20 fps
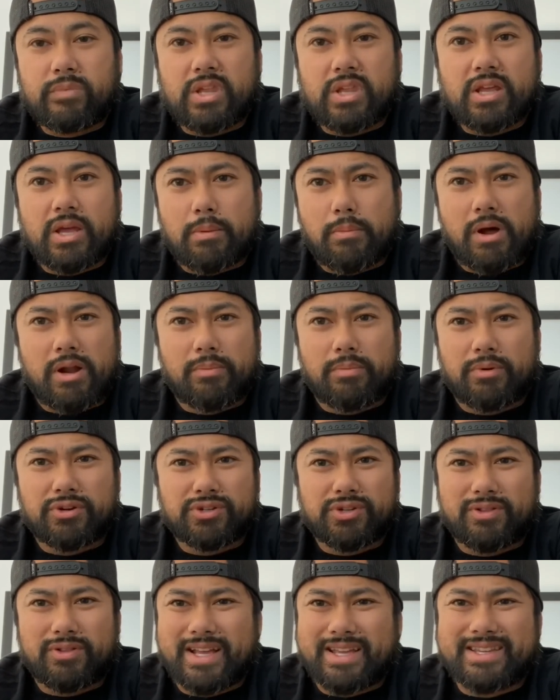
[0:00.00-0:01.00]
bought a
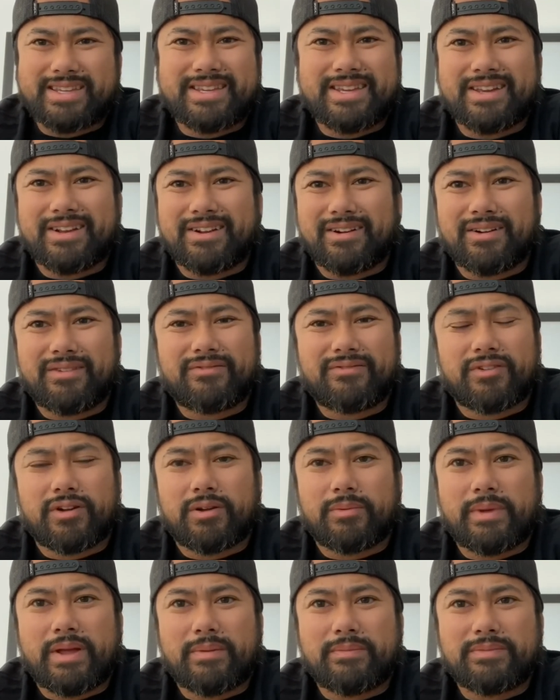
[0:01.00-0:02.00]
bunch of like gear
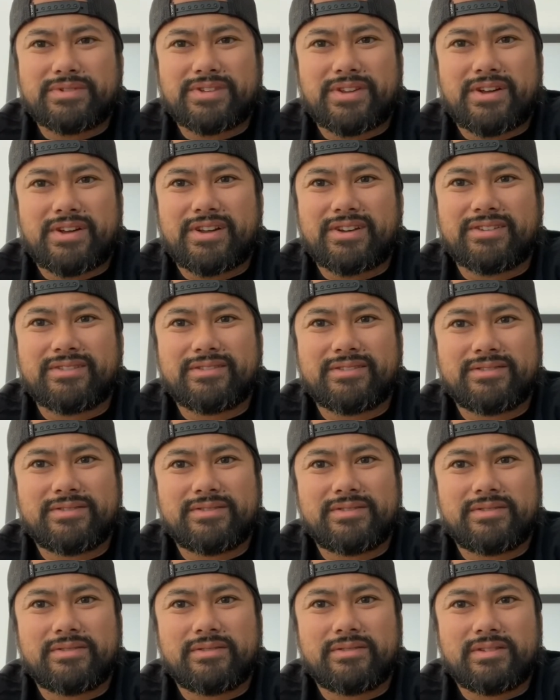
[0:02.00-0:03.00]
from Amazon.
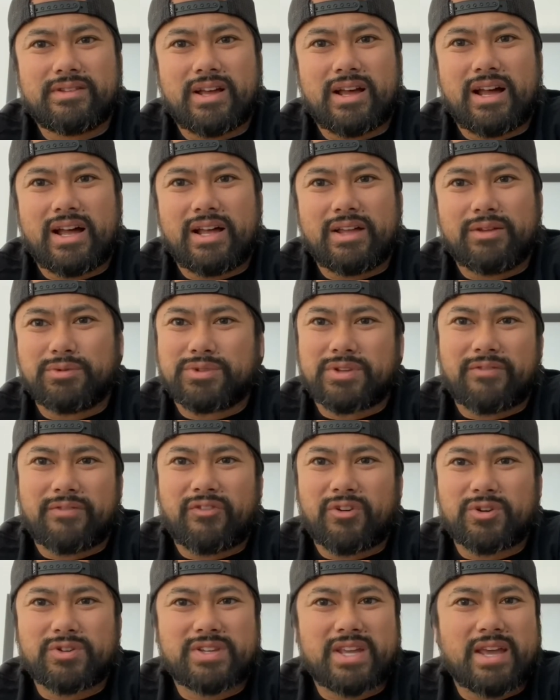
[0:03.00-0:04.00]
It was our
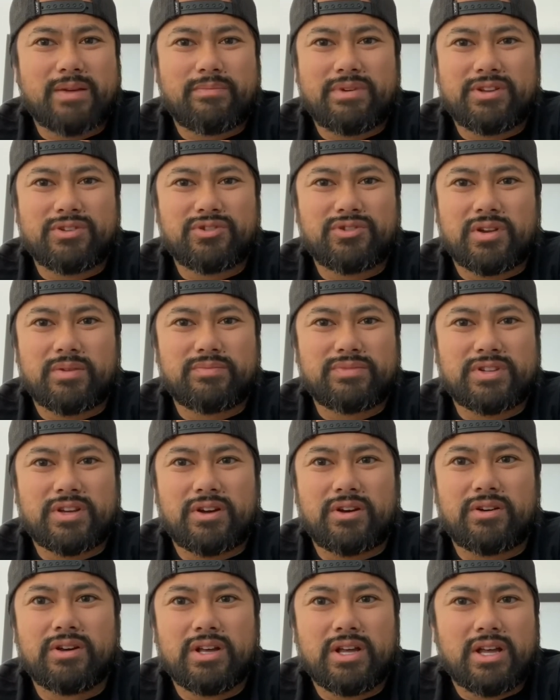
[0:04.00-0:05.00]
first camping trip,
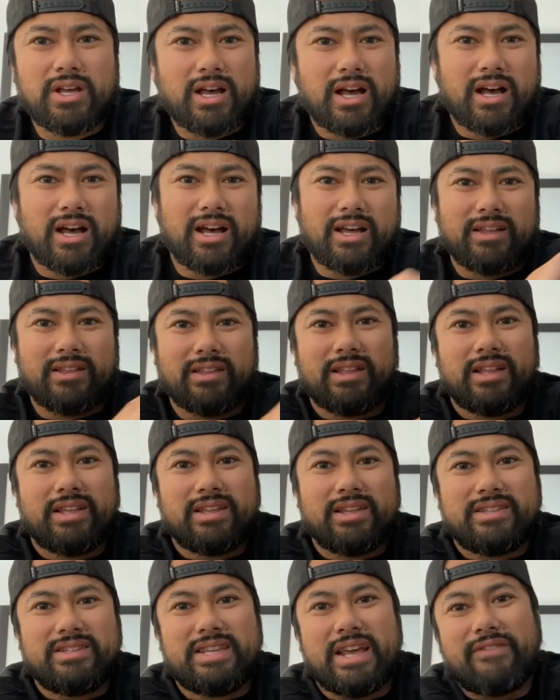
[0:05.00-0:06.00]
so
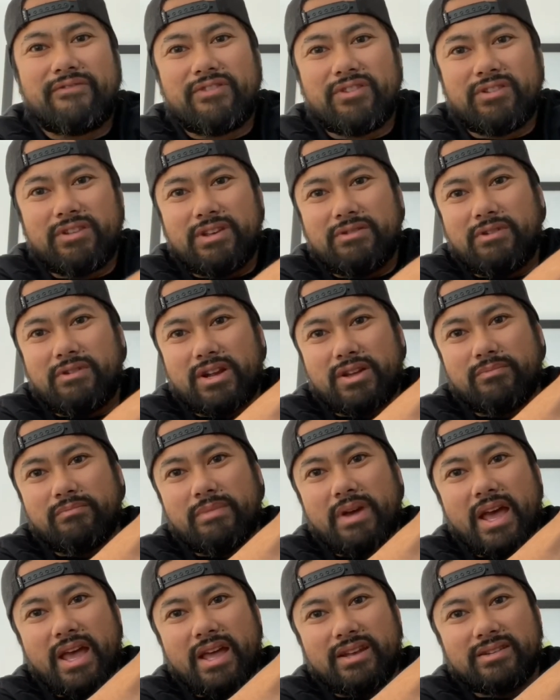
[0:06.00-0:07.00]
definitely
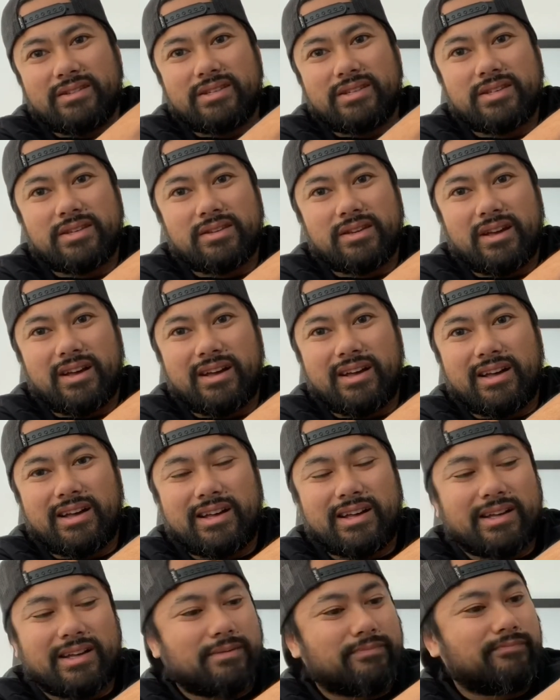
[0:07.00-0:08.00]
recommend.
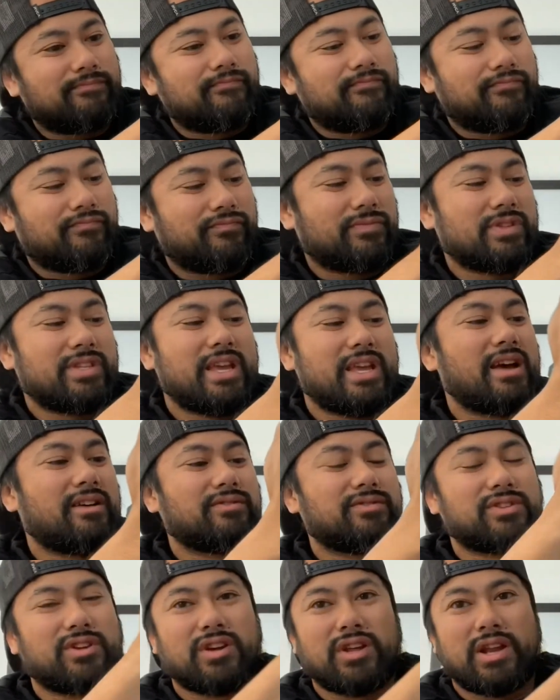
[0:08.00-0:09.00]
Yeah,
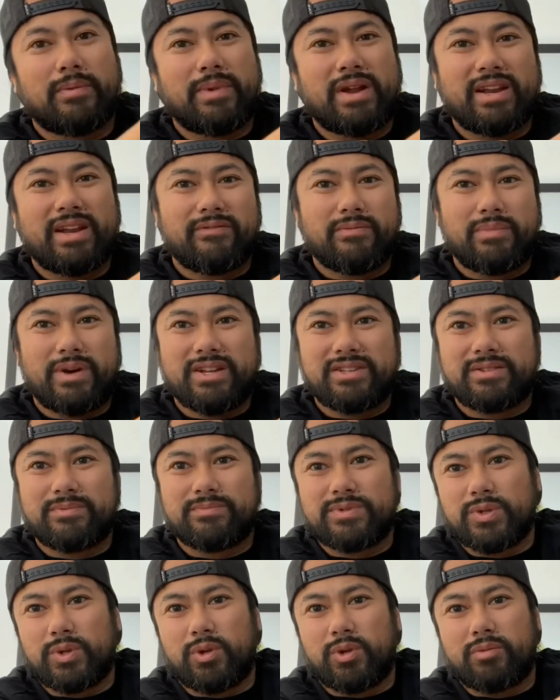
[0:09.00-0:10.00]
it's good. I might even buy
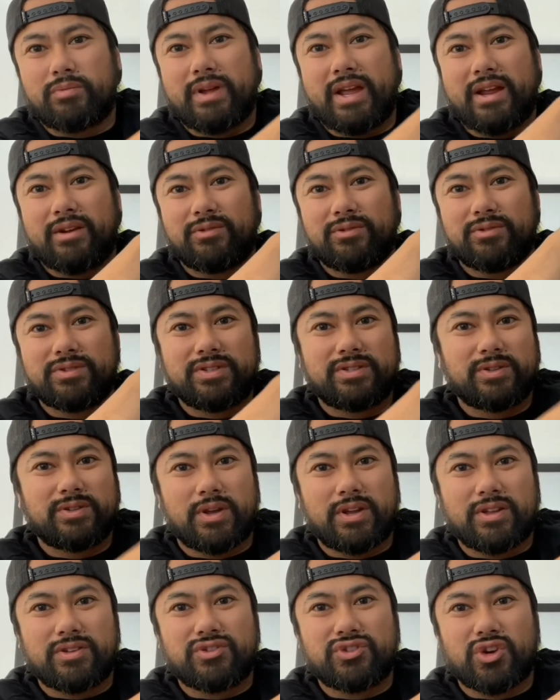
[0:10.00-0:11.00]
some solar panels so
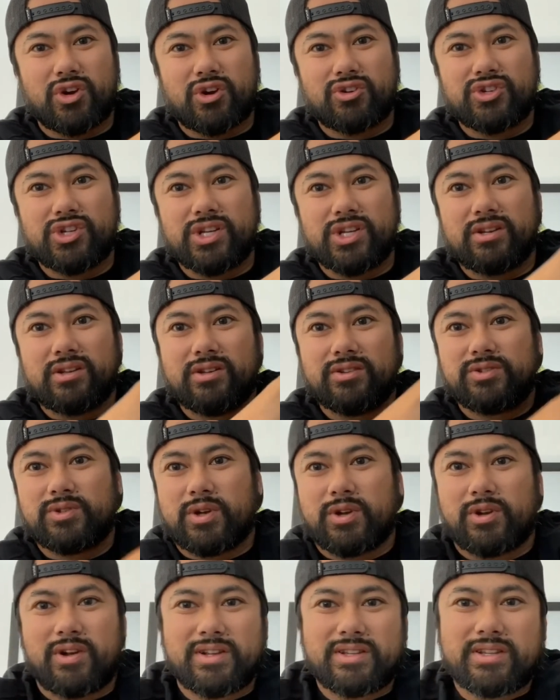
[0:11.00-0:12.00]
I could charge it, so
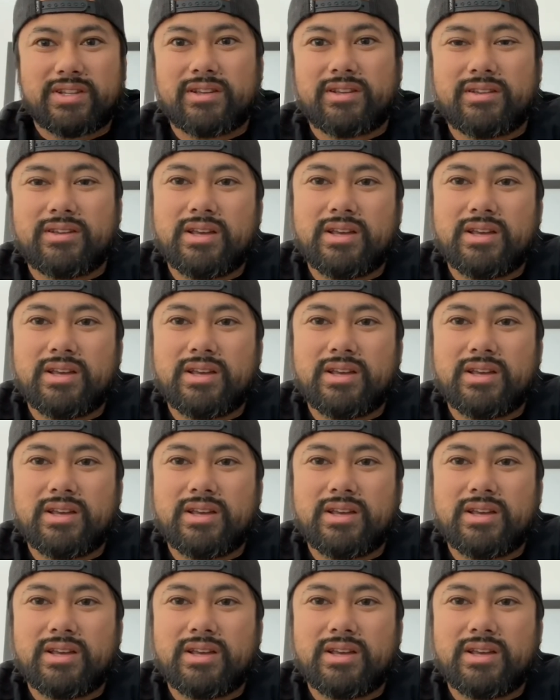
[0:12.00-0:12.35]
I don't have to,